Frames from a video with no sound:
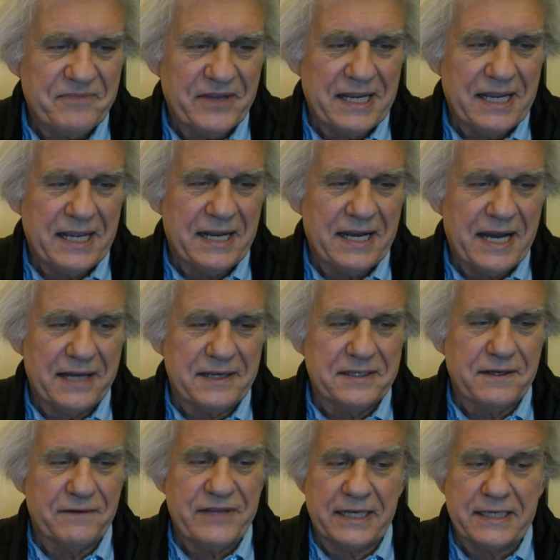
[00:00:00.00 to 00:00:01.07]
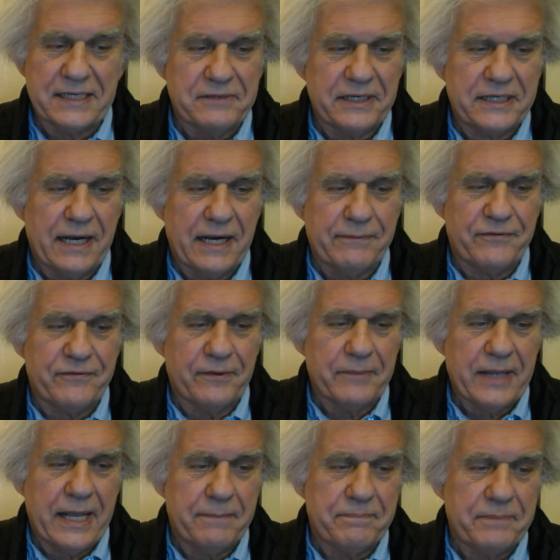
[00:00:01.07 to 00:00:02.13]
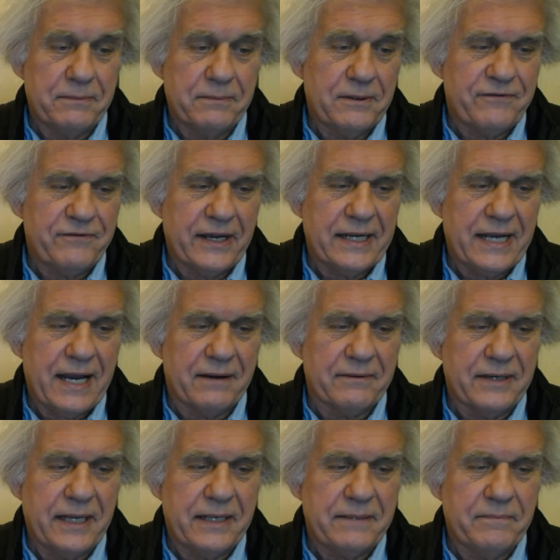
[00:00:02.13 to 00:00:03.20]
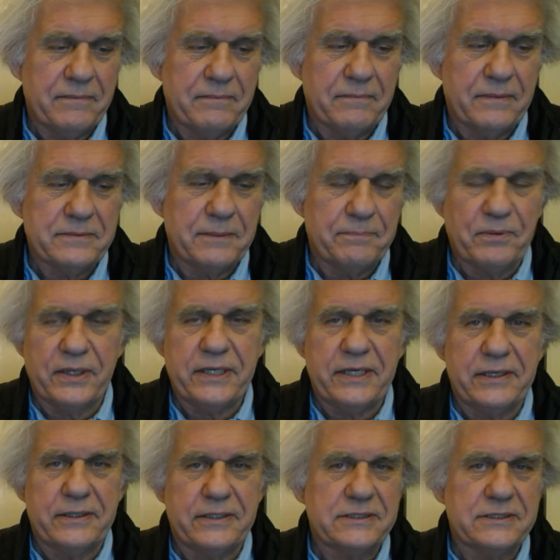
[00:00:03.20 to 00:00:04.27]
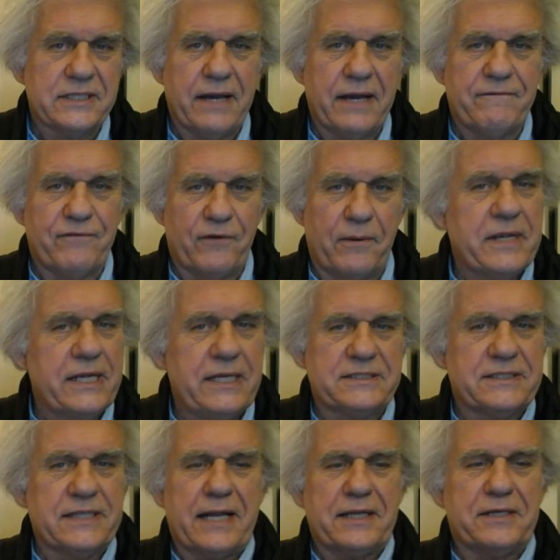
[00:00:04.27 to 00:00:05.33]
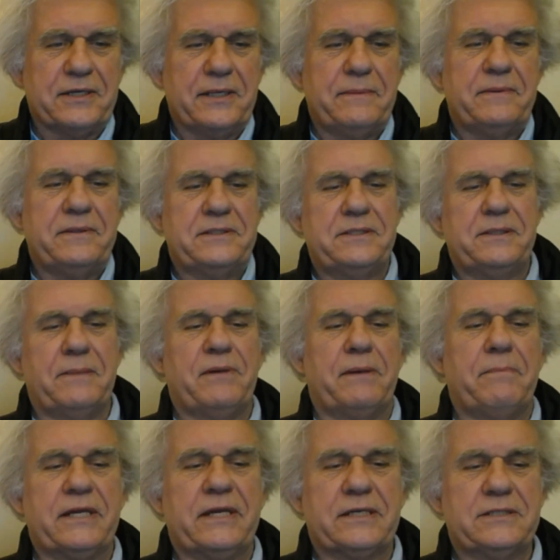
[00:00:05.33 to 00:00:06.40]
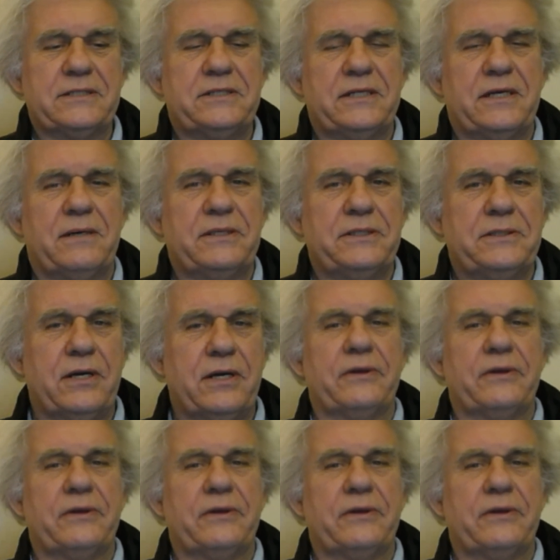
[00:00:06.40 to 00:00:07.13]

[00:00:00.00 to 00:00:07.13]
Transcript: And I don't know if they can recover from that, but we'll find out, right? The point here is that for me, it's not good simply because, you know, when you go